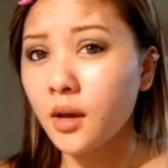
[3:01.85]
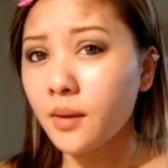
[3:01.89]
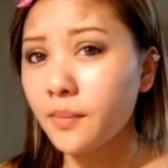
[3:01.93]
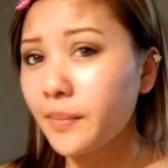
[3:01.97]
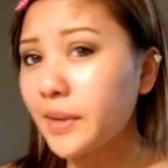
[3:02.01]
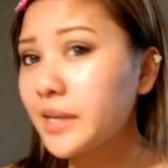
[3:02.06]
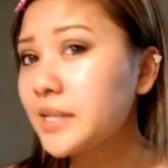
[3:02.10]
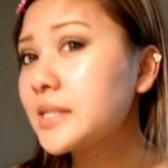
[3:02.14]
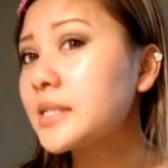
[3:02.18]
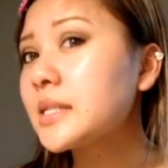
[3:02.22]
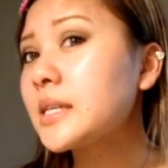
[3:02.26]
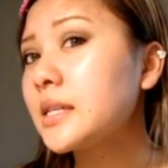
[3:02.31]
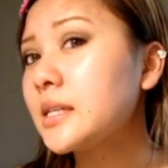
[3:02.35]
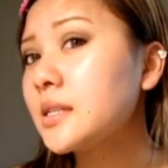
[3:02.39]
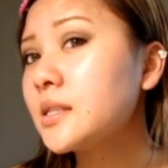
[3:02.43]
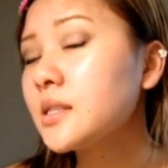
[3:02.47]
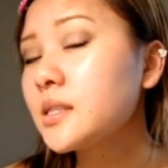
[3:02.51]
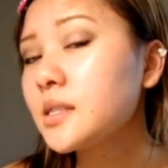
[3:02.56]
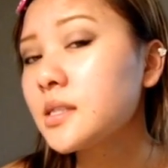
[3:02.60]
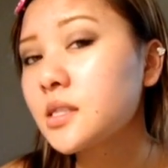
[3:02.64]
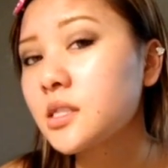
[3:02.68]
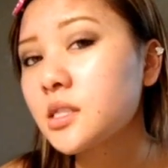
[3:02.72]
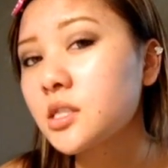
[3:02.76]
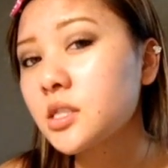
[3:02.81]
my skin
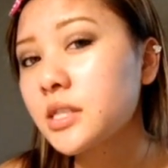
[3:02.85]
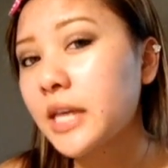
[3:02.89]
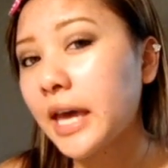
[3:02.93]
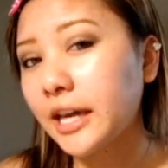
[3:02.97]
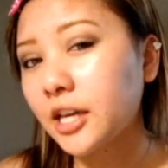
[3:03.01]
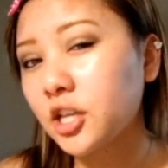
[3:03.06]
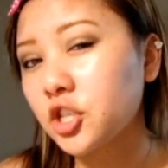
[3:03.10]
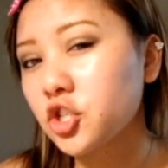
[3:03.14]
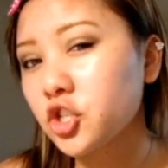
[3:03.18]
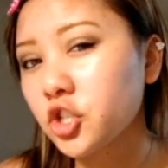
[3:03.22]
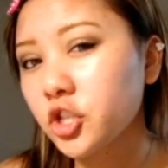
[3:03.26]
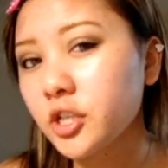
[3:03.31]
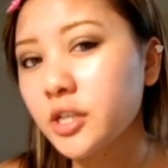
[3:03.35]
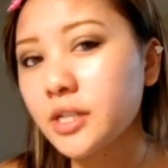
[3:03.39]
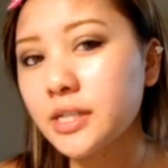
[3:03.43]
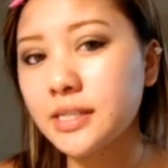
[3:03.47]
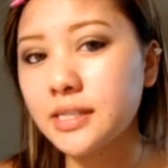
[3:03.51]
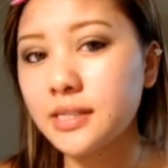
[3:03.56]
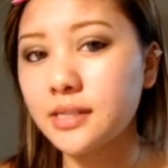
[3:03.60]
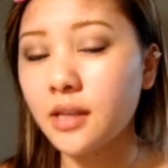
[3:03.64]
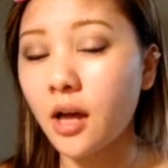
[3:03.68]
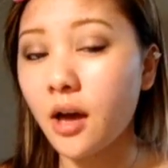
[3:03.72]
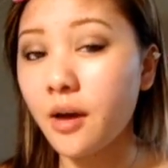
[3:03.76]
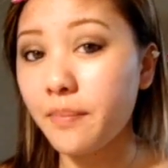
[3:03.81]
texture
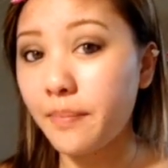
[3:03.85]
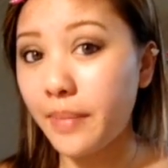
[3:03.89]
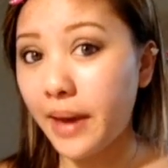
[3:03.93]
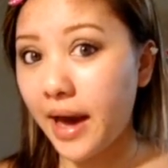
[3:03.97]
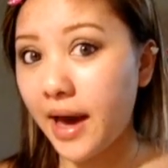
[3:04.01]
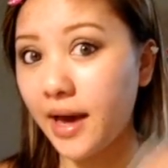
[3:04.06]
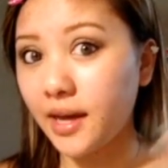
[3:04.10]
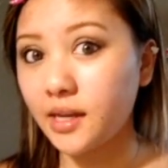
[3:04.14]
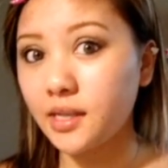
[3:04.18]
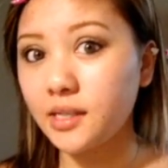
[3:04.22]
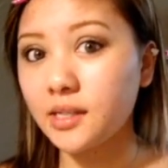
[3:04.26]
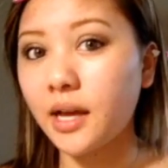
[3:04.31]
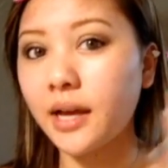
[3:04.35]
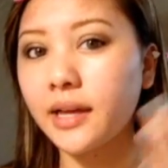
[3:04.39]
is not bad.